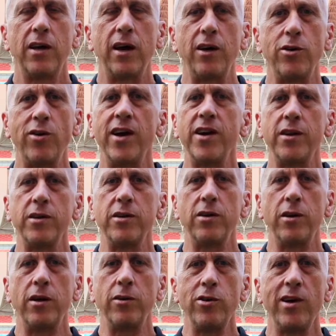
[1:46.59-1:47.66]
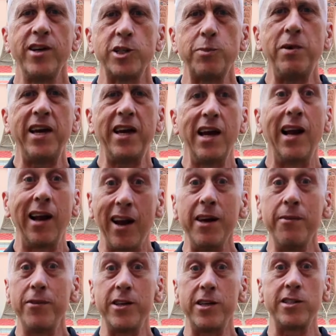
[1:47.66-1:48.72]
You're either speaking
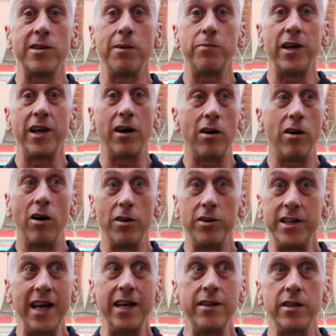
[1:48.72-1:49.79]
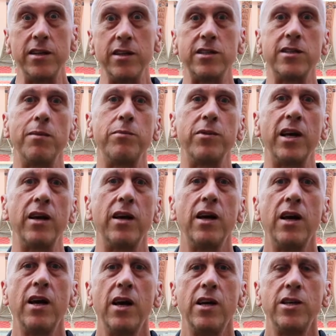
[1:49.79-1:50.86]
life into something or death into something.
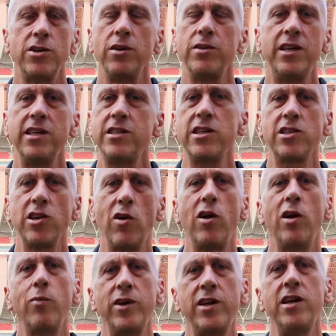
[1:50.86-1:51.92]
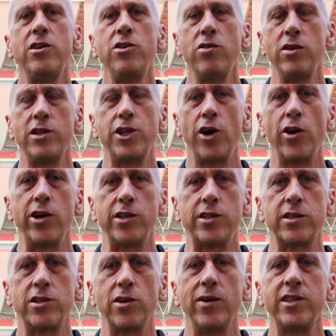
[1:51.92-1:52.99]
So this is all within your choice.
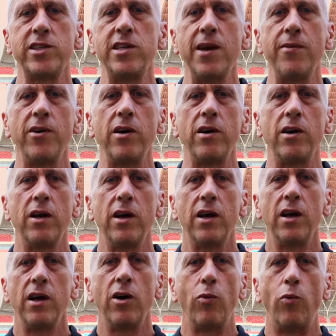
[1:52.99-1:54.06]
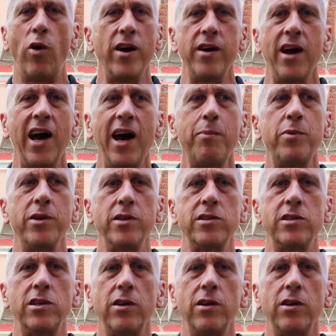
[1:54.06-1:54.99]
So it's never what happens.